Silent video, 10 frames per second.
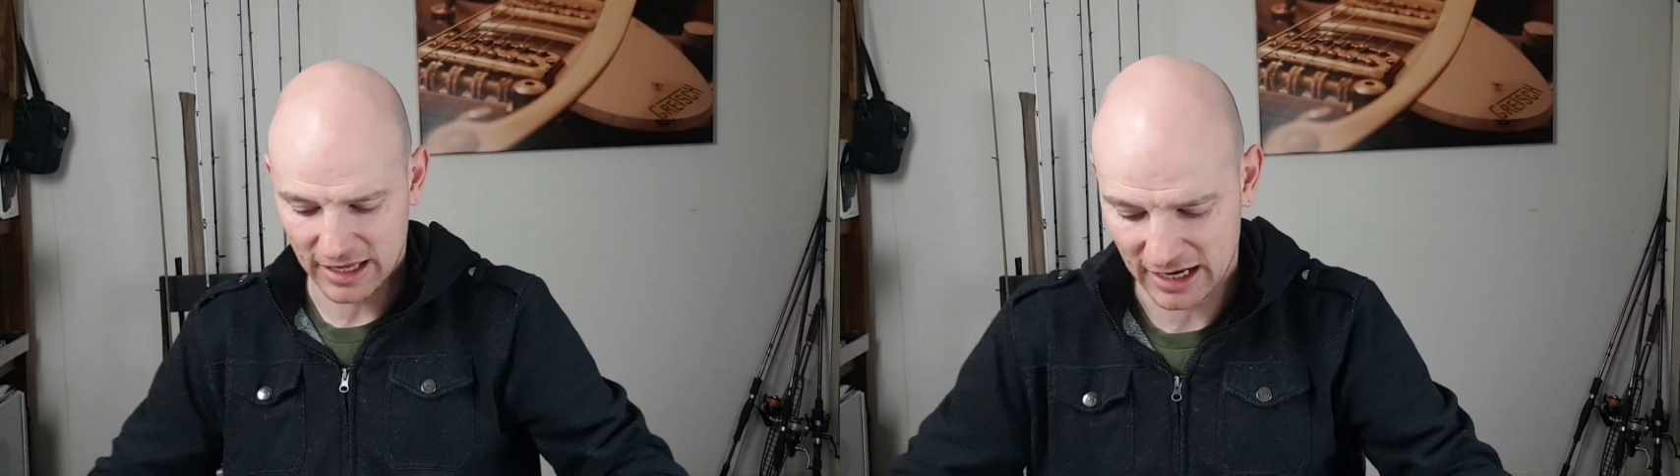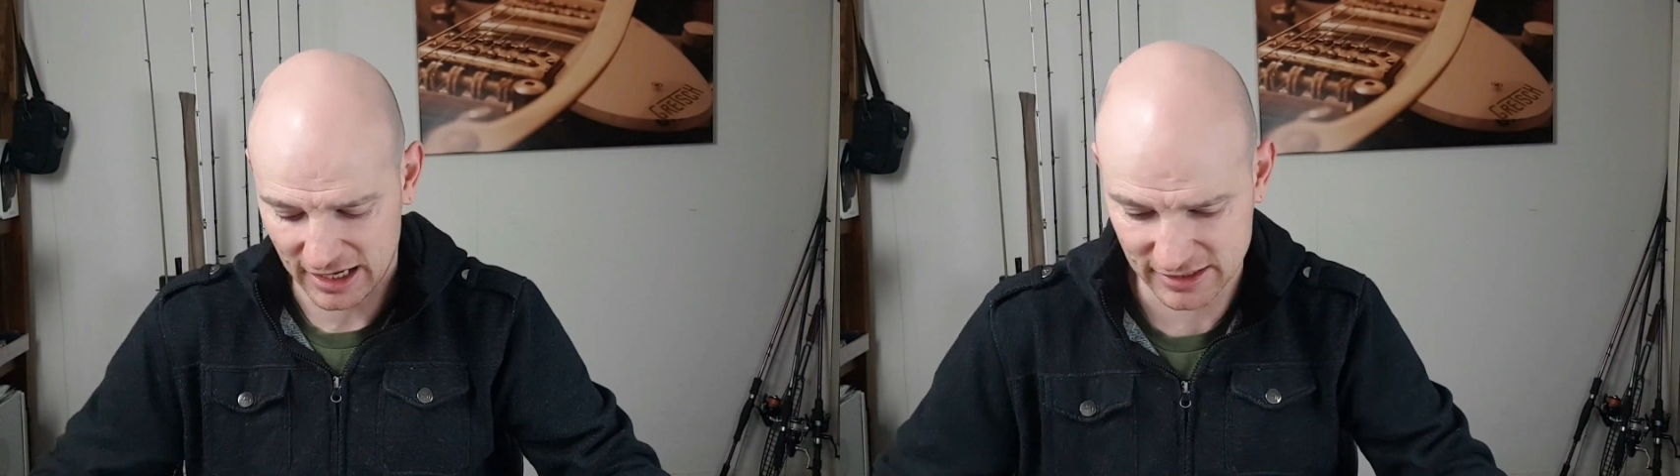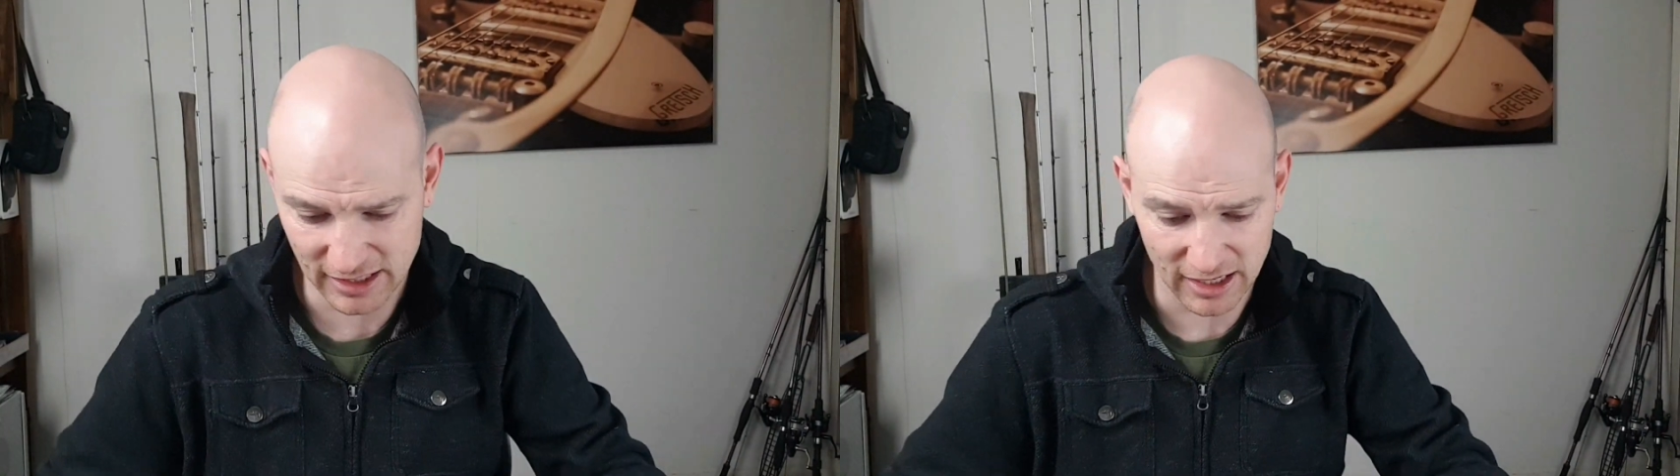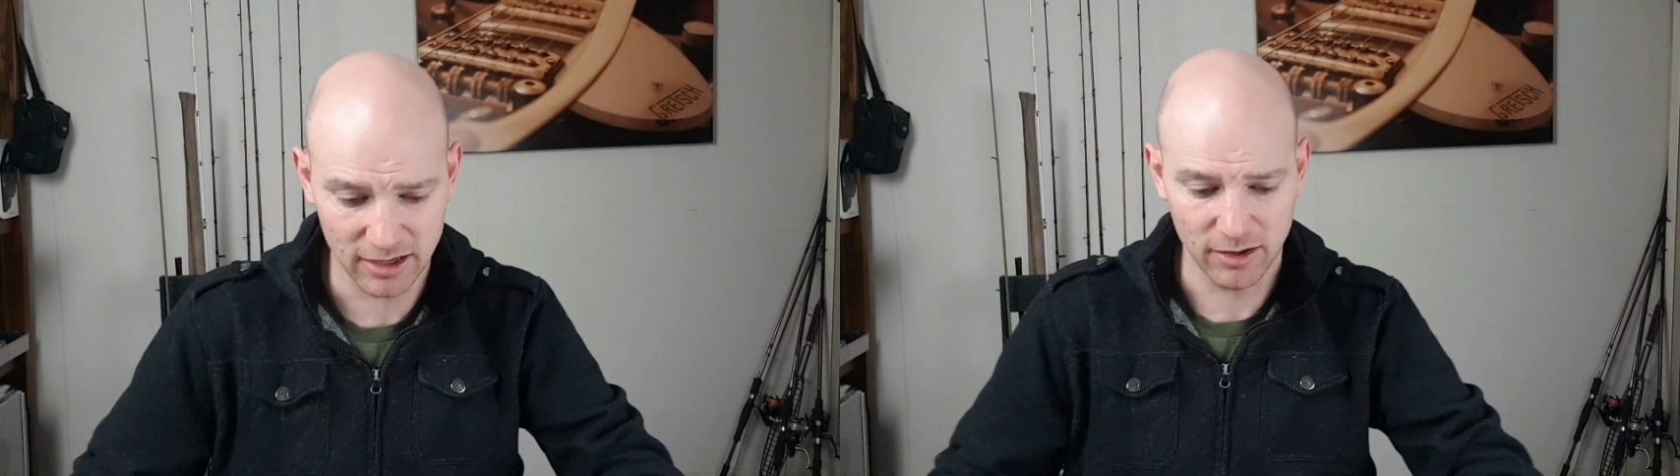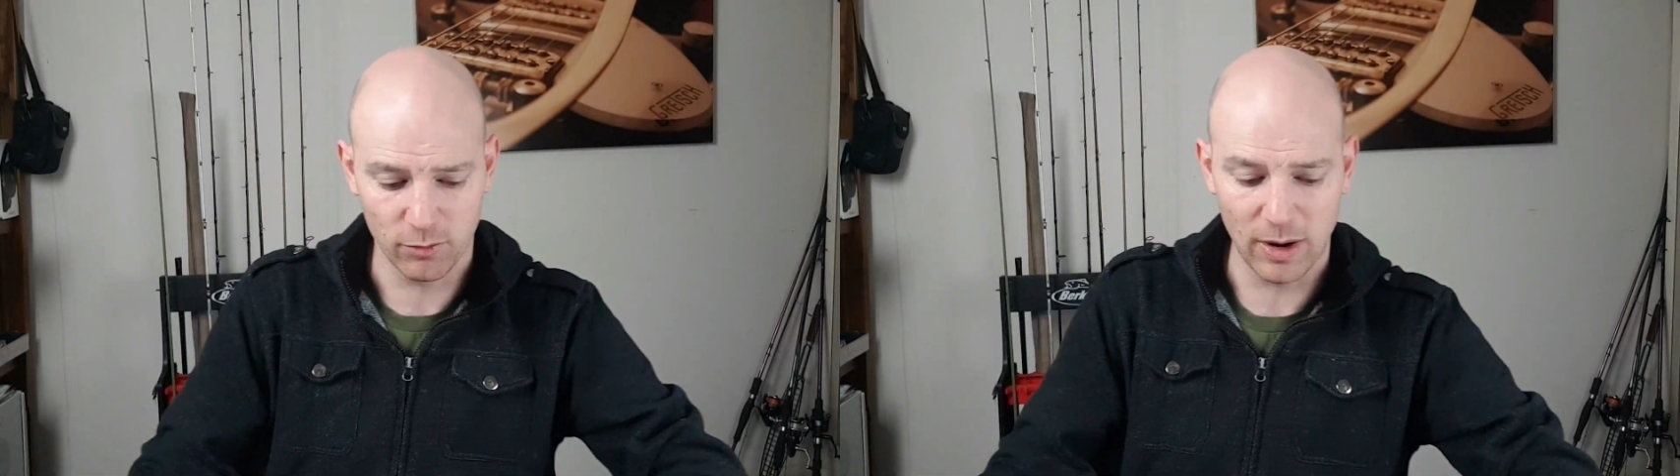and
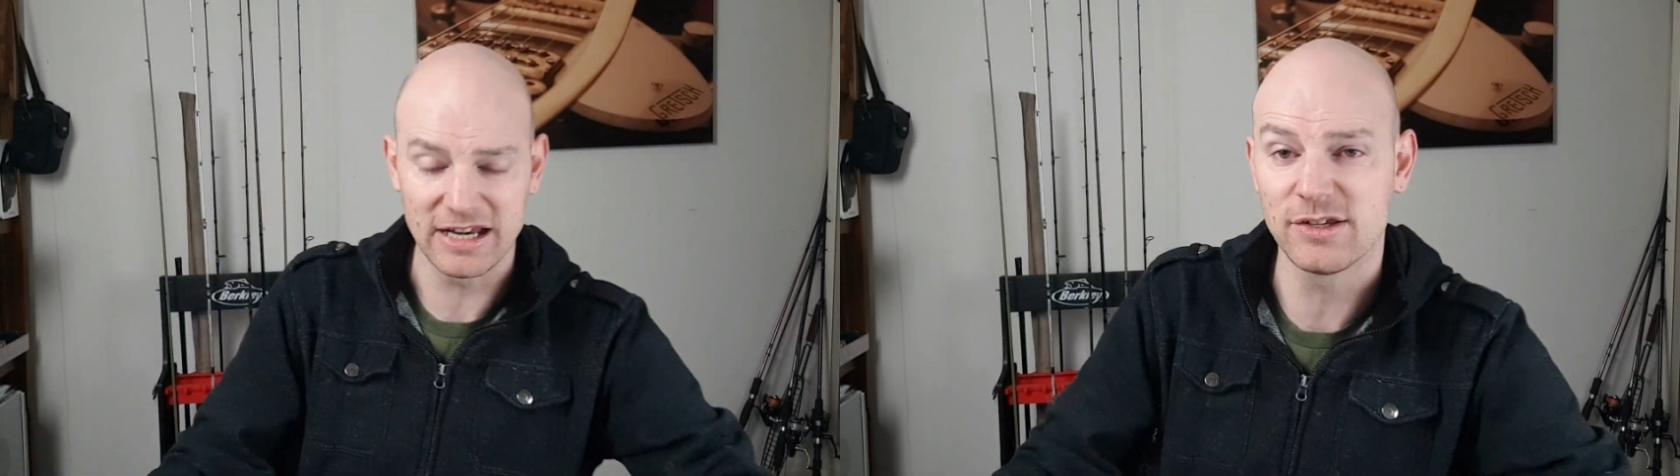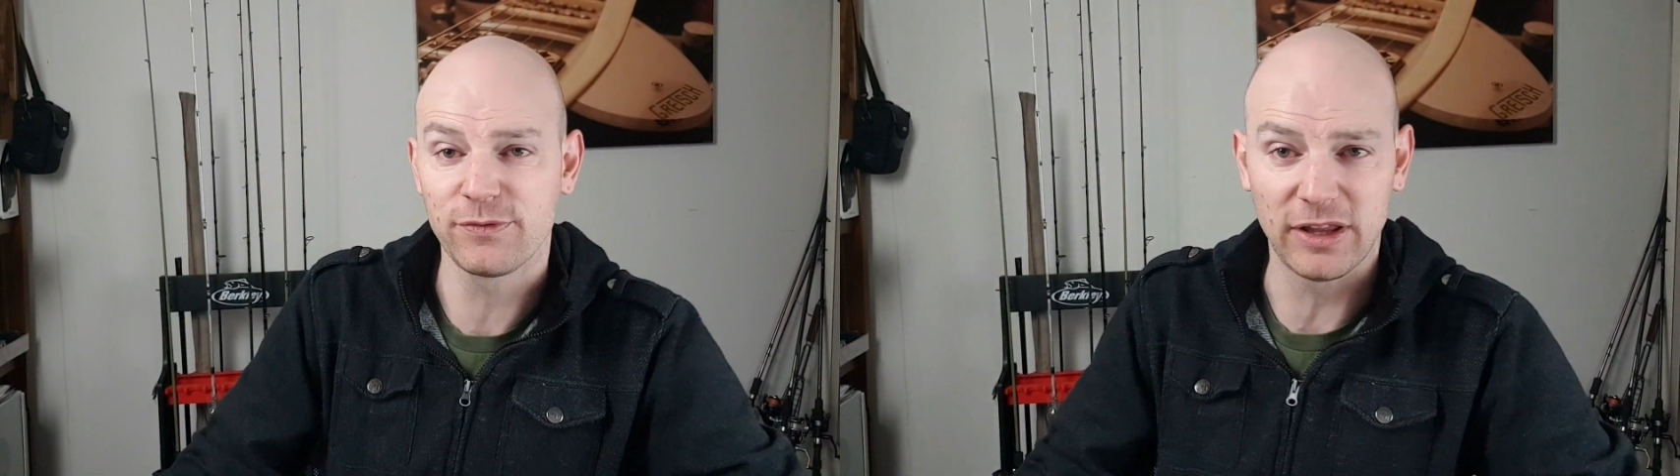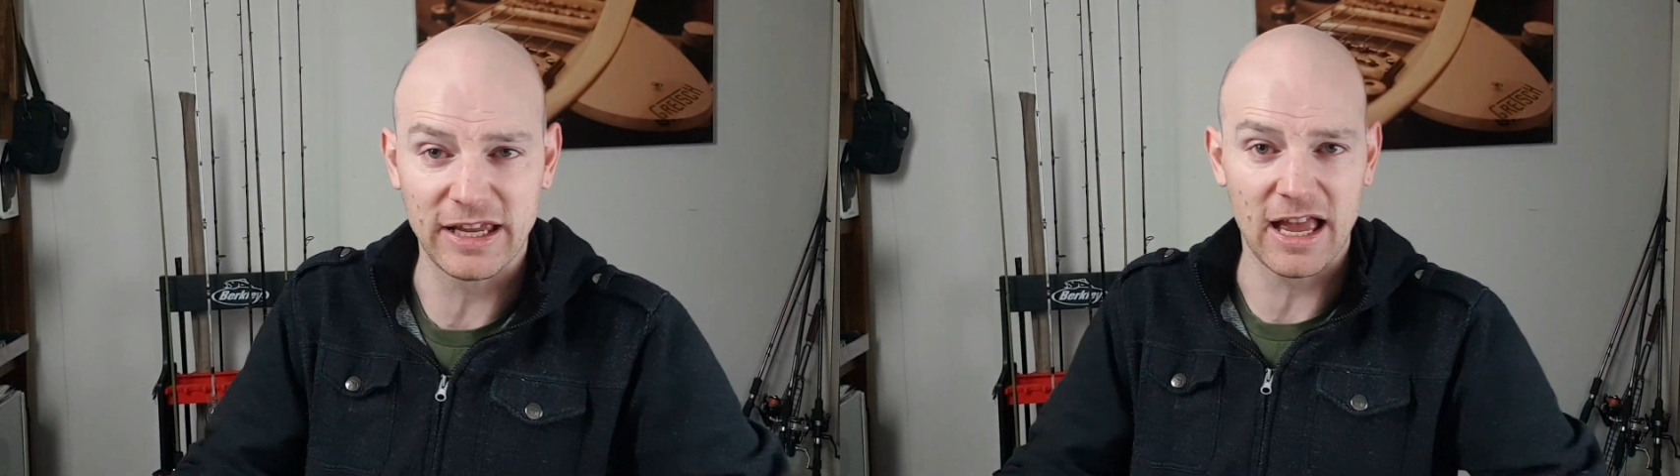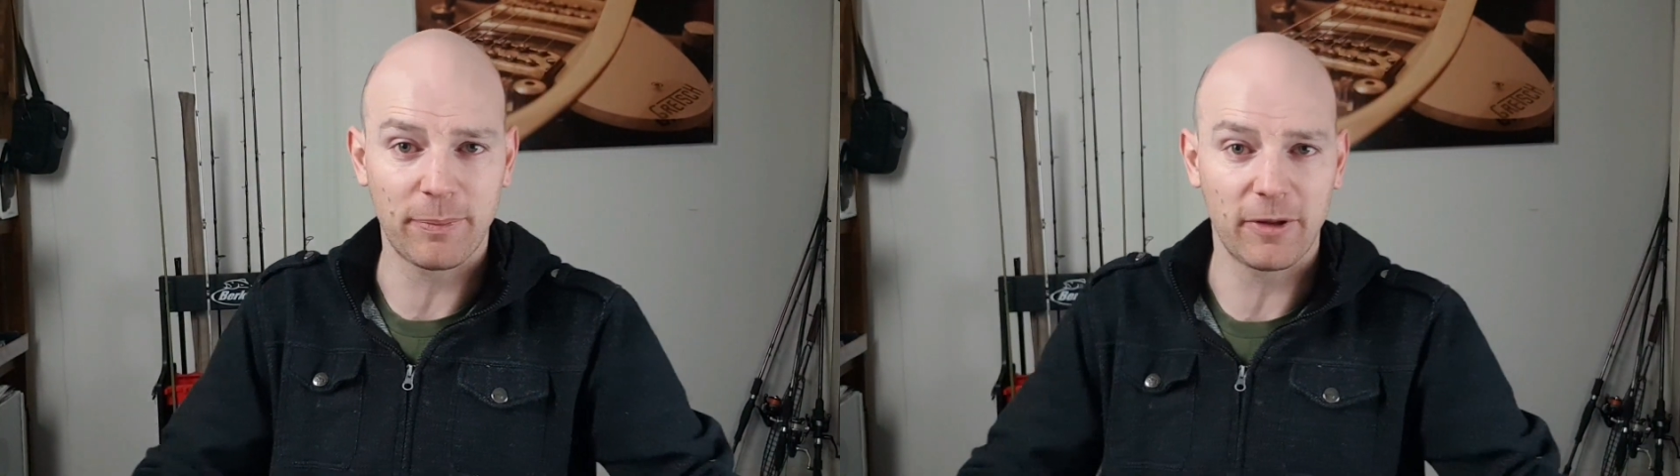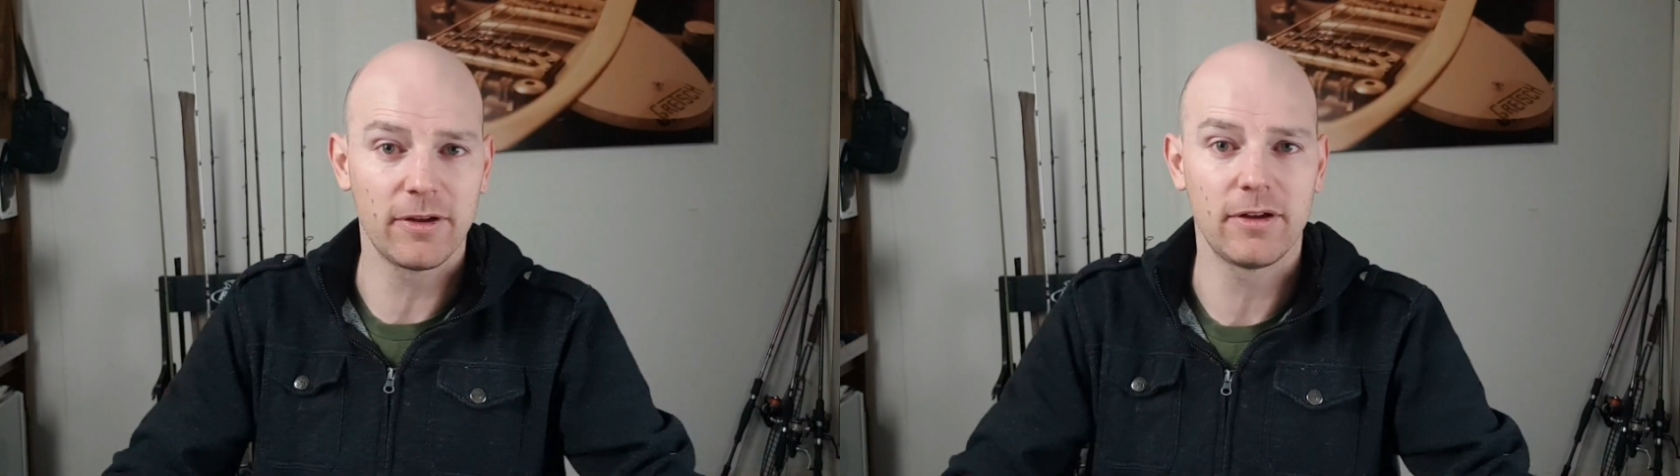waders filling up